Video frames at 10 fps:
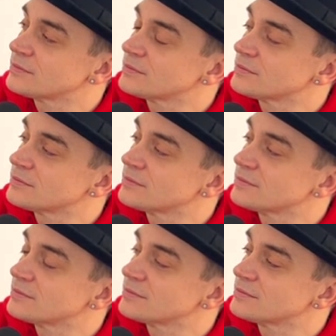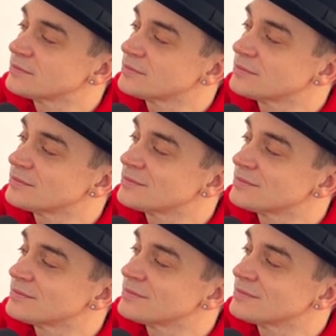
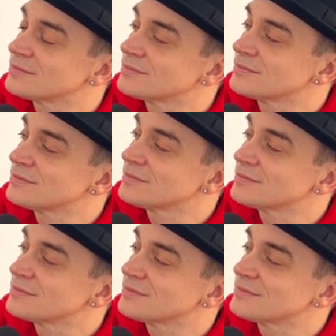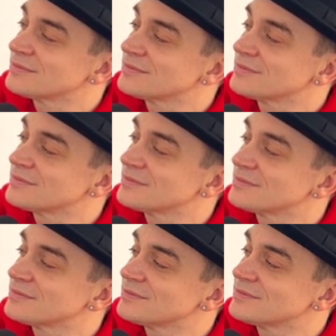
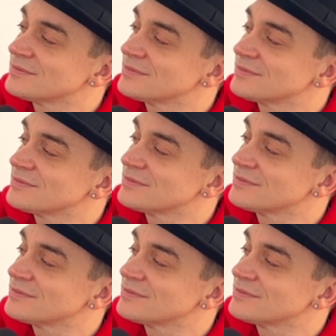The person shown says nothing.